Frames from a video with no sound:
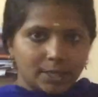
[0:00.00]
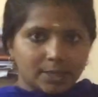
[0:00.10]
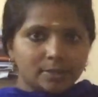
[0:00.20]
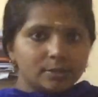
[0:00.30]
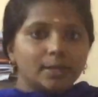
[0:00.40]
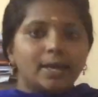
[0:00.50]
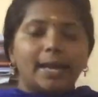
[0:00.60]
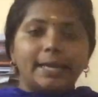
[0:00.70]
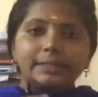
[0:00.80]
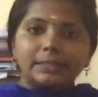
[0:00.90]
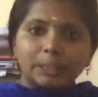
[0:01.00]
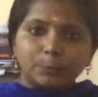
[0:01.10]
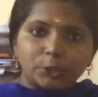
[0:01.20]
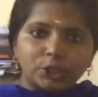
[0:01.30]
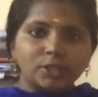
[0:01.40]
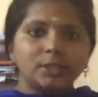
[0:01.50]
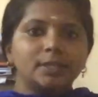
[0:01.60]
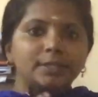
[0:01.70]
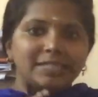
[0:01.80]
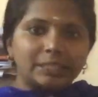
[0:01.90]
layer, encryption
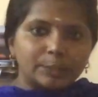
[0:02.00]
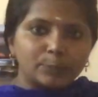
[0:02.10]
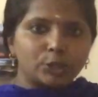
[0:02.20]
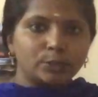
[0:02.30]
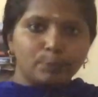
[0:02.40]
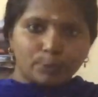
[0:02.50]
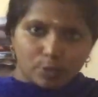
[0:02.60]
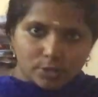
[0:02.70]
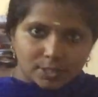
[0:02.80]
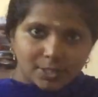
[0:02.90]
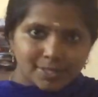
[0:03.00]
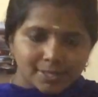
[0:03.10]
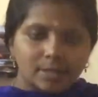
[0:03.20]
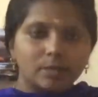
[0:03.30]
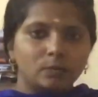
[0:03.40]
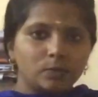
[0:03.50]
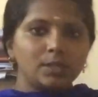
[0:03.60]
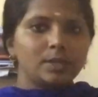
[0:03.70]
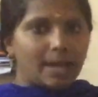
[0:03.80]
decryption process will